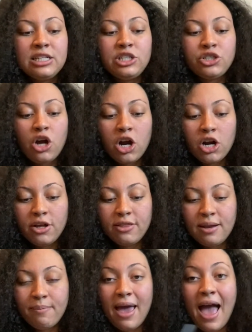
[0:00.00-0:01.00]
darker
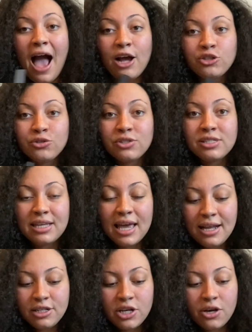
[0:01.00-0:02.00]
than my actual
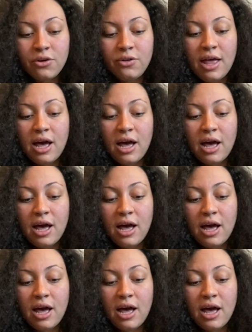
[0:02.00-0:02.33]
skin tone.